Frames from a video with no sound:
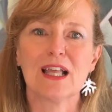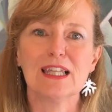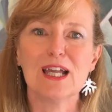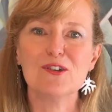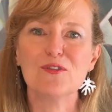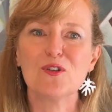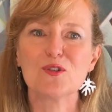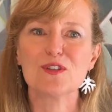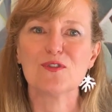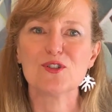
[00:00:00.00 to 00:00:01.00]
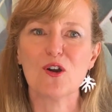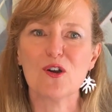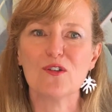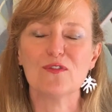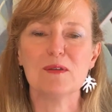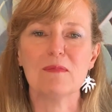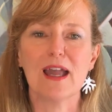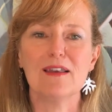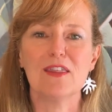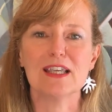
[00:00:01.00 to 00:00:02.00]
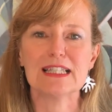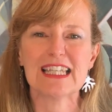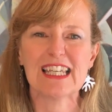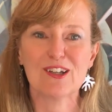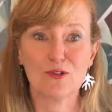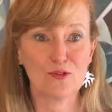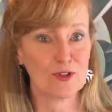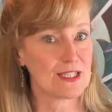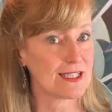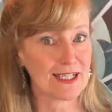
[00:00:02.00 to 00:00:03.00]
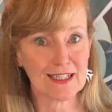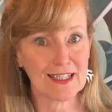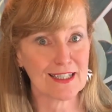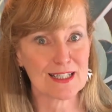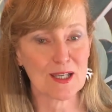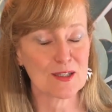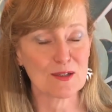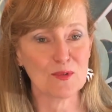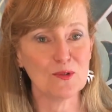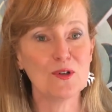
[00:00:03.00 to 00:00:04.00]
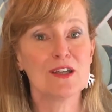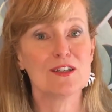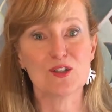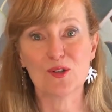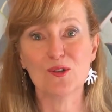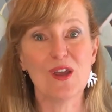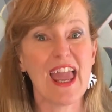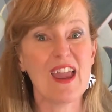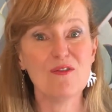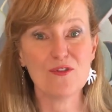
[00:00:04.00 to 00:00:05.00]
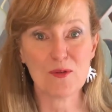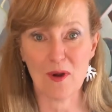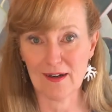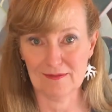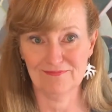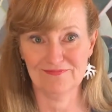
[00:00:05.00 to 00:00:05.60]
Later, of course, photography made things increasingly accessible to everyone.